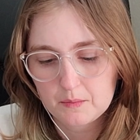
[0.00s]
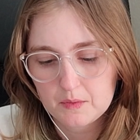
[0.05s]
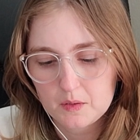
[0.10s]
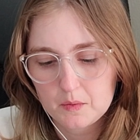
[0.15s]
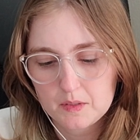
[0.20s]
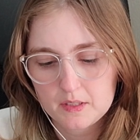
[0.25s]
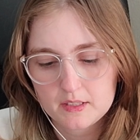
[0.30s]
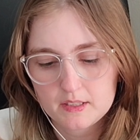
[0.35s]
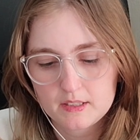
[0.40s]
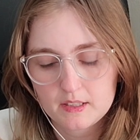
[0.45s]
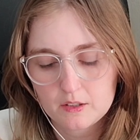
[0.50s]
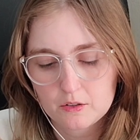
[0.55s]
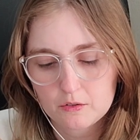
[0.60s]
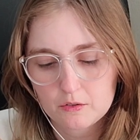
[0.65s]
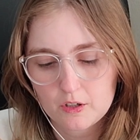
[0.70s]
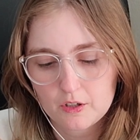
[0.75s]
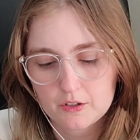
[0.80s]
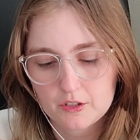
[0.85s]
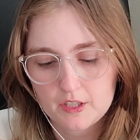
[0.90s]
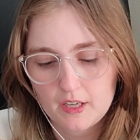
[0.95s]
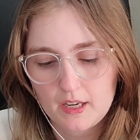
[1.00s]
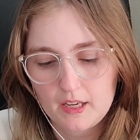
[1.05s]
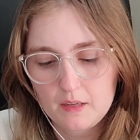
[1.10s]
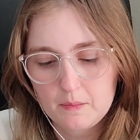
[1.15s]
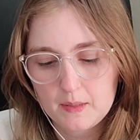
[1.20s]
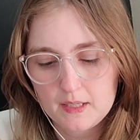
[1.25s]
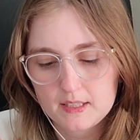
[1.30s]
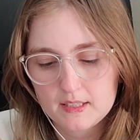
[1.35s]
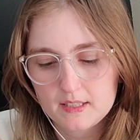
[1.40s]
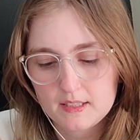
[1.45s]
doing a single crochet,
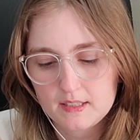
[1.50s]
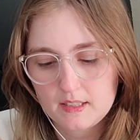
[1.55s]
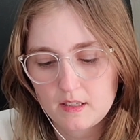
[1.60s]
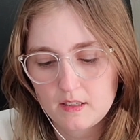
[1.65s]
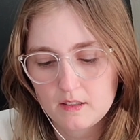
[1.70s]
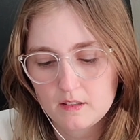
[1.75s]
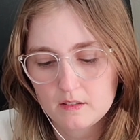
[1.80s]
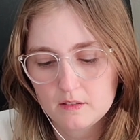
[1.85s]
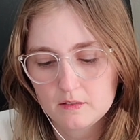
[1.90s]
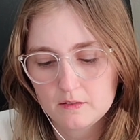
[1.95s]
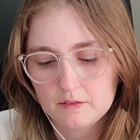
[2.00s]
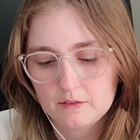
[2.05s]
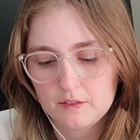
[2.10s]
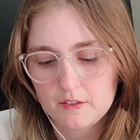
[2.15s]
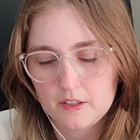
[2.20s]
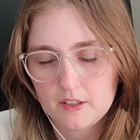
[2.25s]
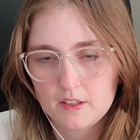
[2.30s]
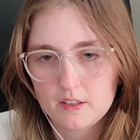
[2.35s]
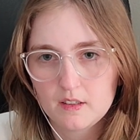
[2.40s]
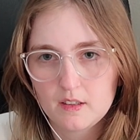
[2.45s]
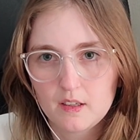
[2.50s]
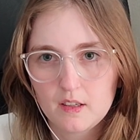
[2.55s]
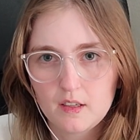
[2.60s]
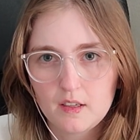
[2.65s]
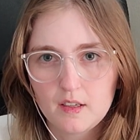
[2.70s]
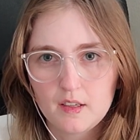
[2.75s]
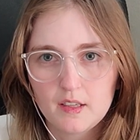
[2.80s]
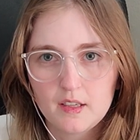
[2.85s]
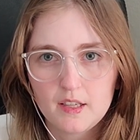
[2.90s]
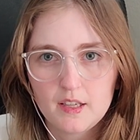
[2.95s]
but instead
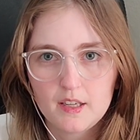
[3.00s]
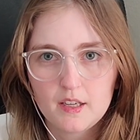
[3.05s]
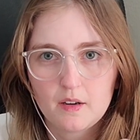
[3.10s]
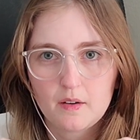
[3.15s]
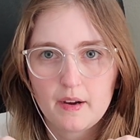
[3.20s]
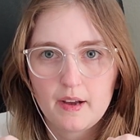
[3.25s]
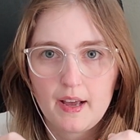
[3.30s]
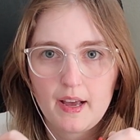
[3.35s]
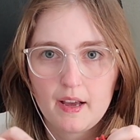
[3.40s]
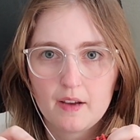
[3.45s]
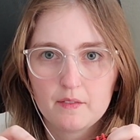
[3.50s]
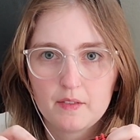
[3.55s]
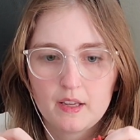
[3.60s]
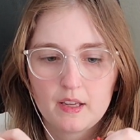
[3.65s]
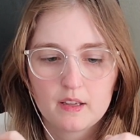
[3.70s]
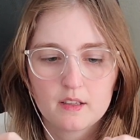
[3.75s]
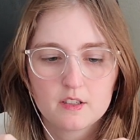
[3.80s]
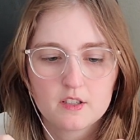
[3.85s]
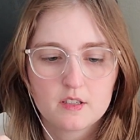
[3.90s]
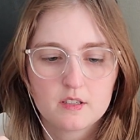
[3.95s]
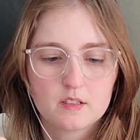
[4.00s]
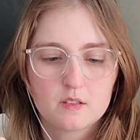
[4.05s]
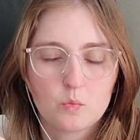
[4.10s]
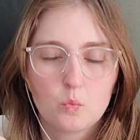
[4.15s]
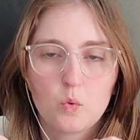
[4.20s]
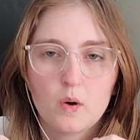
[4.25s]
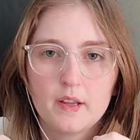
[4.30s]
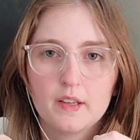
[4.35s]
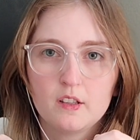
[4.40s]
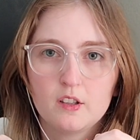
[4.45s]
of, you know, having just
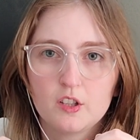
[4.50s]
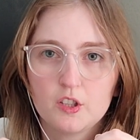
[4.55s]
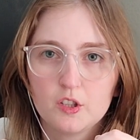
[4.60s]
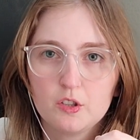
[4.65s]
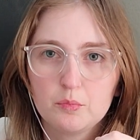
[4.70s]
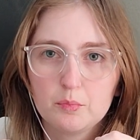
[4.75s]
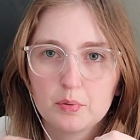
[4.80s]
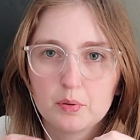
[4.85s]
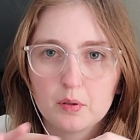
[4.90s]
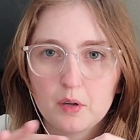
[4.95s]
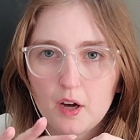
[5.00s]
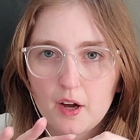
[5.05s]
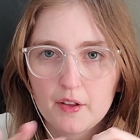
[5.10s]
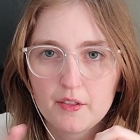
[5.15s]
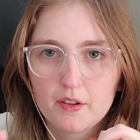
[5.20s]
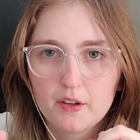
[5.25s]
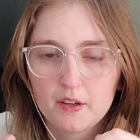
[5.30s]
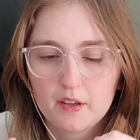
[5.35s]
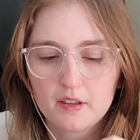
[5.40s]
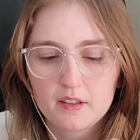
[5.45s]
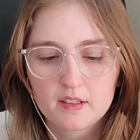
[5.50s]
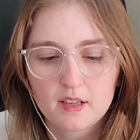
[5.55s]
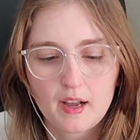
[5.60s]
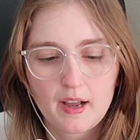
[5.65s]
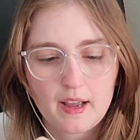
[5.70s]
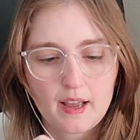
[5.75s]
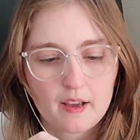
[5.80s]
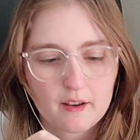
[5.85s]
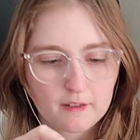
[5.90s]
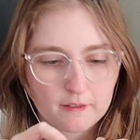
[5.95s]
one loop on the hook, I
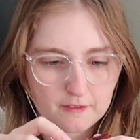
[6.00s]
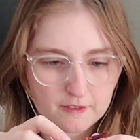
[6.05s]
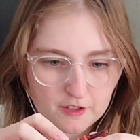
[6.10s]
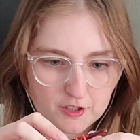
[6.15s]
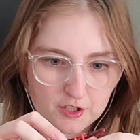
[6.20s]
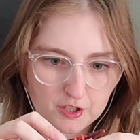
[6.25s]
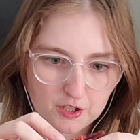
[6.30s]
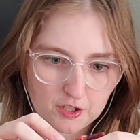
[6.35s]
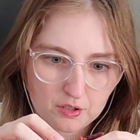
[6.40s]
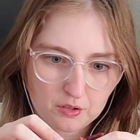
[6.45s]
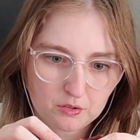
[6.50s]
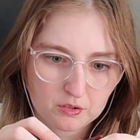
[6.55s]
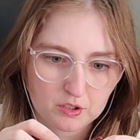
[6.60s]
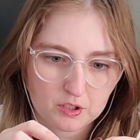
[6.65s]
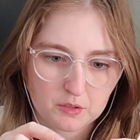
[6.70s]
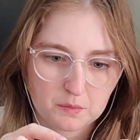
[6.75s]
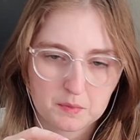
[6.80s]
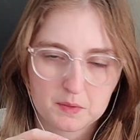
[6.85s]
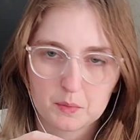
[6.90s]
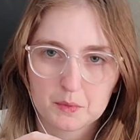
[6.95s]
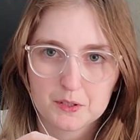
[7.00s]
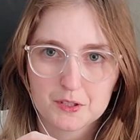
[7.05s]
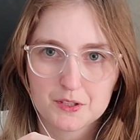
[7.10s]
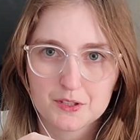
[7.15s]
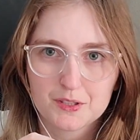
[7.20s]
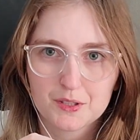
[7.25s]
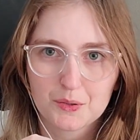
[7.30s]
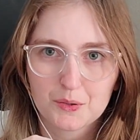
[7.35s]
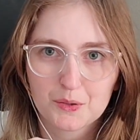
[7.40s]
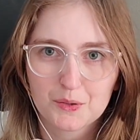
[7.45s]
have 2 loops, which is
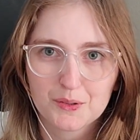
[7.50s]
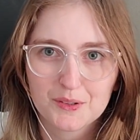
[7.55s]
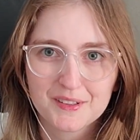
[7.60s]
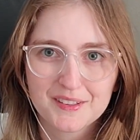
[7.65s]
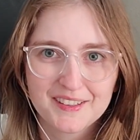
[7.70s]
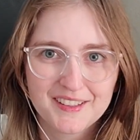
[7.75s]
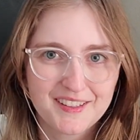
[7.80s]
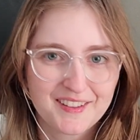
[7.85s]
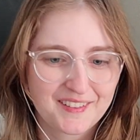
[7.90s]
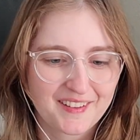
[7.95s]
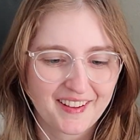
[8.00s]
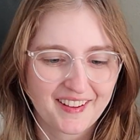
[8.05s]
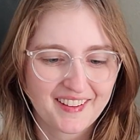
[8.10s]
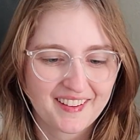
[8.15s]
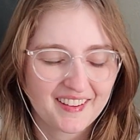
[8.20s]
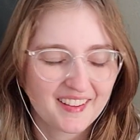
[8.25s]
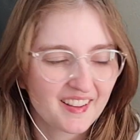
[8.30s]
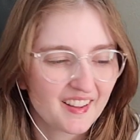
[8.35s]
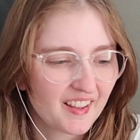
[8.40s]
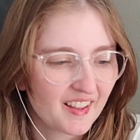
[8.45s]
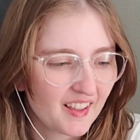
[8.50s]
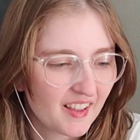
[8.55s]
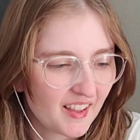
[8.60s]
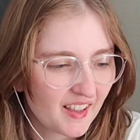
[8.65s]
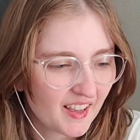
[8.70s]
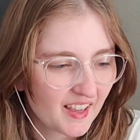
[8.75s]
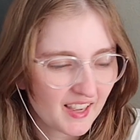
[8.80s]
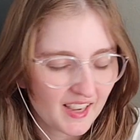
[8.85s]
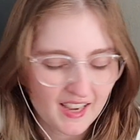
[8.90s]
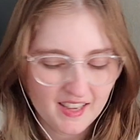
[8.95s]
so cool. Okay,
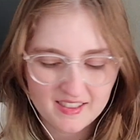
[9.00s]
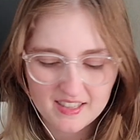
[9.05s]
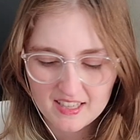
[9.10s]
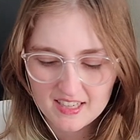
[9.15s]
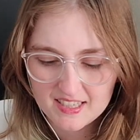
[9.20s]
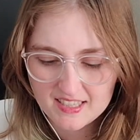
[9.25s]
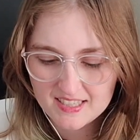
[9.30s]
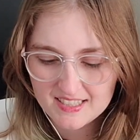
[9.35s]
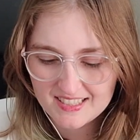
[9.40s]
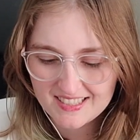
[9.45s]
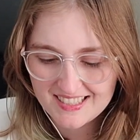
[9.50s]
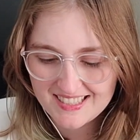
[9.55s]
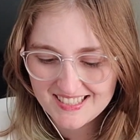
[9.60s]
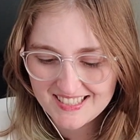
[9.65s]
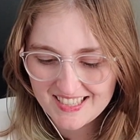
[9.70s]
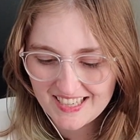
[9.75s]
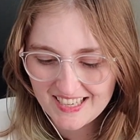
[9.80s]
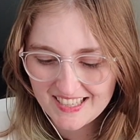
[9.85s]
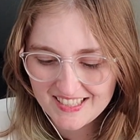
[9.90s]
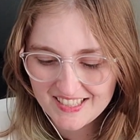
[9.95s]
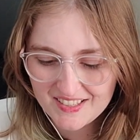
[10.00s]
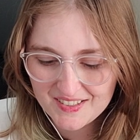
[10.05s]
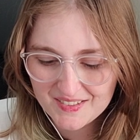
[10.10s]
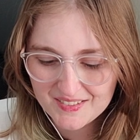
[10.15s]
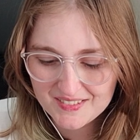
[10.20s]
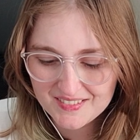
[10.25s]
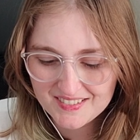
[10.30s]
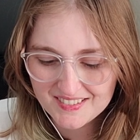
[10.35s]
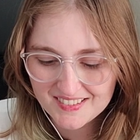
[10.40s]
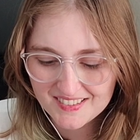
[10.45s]
and then I just
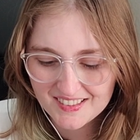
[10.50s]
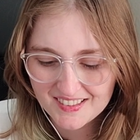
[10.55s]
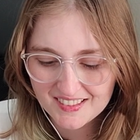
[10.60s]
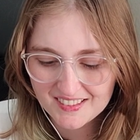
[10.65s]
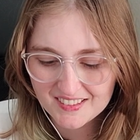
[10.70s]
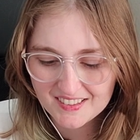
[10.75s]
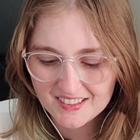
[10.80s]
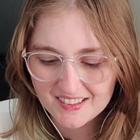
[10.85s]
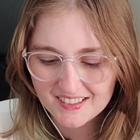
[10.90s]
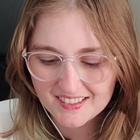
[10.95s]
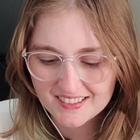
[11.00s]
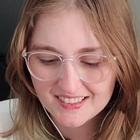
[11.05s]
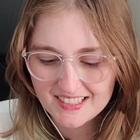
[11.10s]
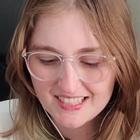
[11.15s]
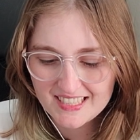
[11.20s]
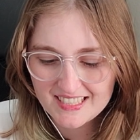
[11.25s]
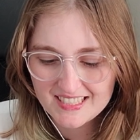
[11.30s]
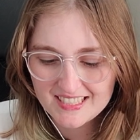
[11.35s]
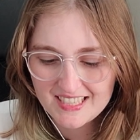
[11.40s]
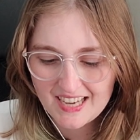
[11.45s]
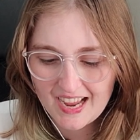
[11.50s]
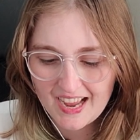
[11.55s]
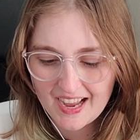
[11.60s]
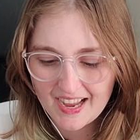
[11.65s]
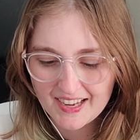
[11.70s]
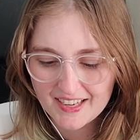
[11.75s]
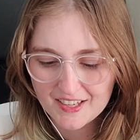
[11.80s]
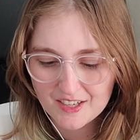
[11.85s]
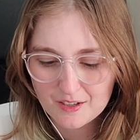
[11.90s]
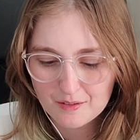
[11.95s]
continue along the
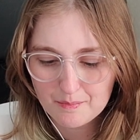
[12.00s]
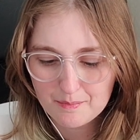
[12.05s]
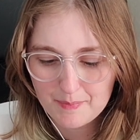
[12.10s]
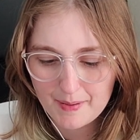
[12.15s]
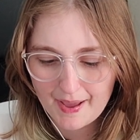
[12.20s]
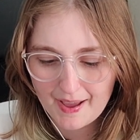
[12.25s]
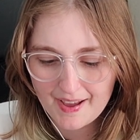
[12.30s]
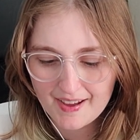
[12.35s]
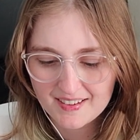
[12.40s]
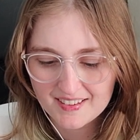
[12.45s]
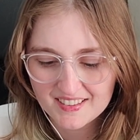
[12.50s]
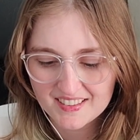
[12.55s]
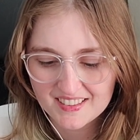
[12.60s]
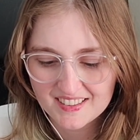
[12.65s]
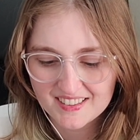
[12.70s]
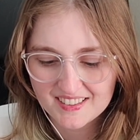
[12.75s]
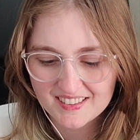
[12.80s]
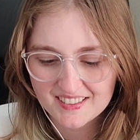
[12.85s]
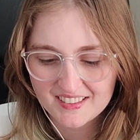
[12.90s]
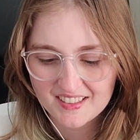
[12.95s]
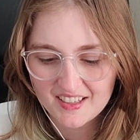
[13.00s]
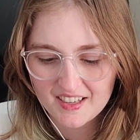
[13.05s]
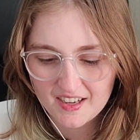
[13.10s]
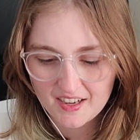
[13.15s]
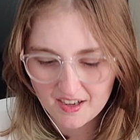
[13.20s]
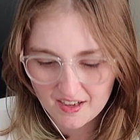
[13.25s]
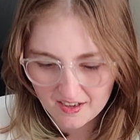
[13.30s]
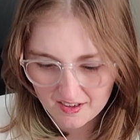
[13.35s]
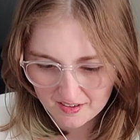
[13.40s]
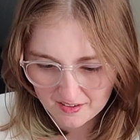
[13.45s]
entire back
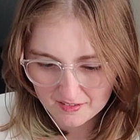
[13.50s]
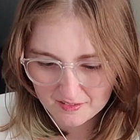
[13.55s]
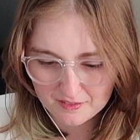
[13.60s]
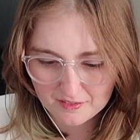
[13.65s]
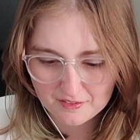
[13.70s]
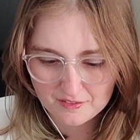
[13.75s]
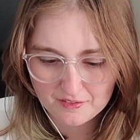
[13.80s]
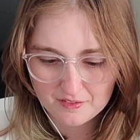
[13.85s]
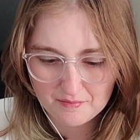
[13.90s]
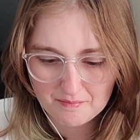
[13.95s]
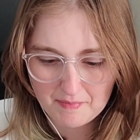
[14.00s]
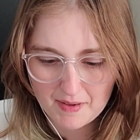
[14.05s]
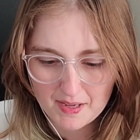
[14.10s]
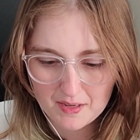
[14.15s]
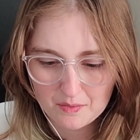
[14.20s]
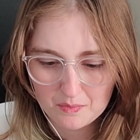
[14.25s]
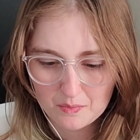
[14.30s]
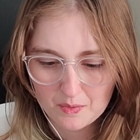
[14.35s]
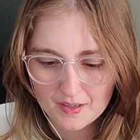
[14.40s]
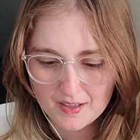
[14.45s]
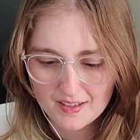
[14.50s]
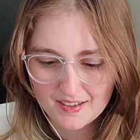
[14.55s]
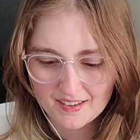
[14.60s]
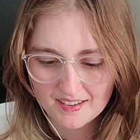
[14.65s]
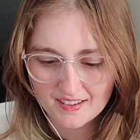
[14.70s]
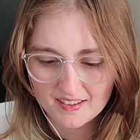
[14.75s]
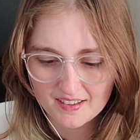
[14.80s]
of my work.